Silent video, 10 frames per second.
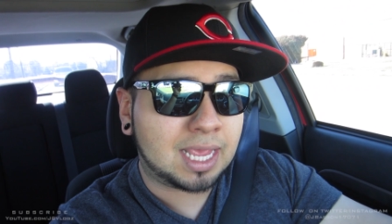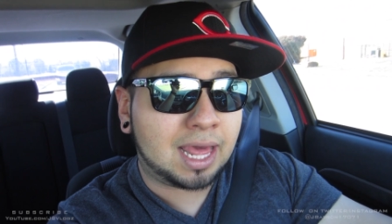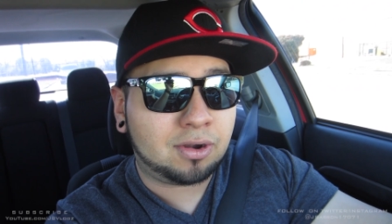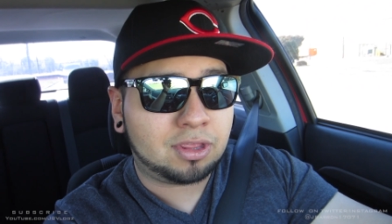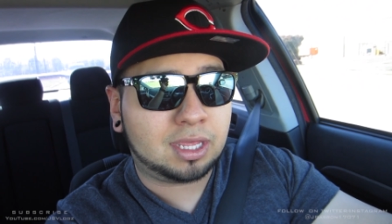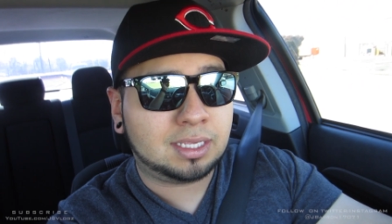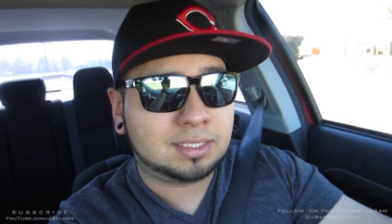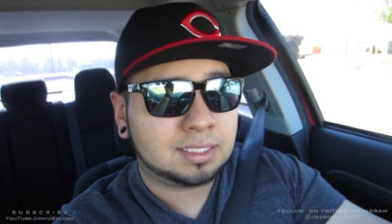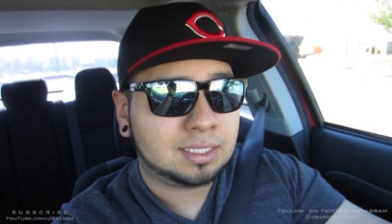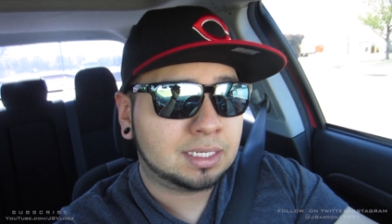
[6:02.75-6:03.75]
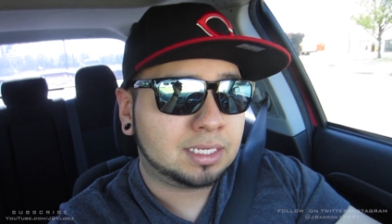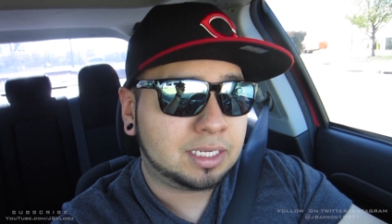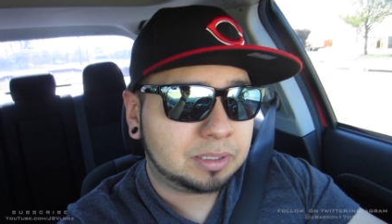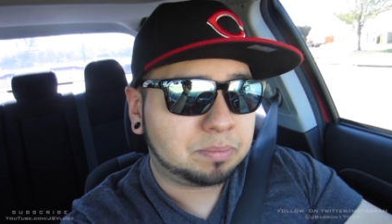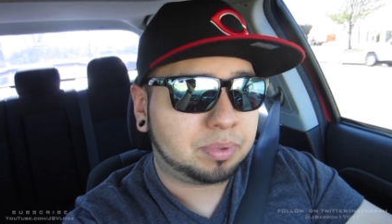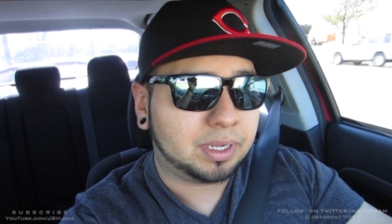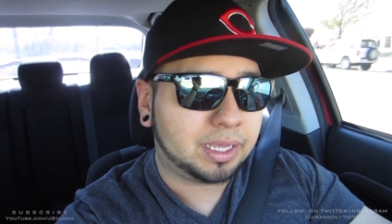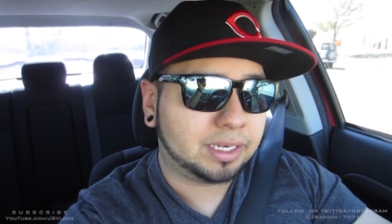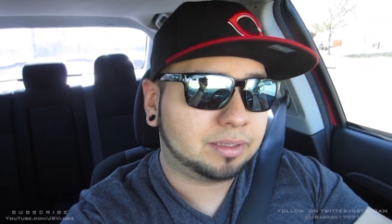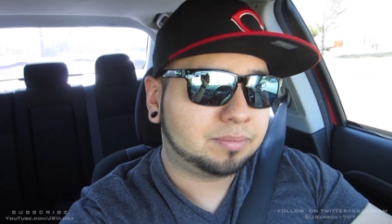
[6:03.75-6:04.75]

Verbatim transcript: allergies but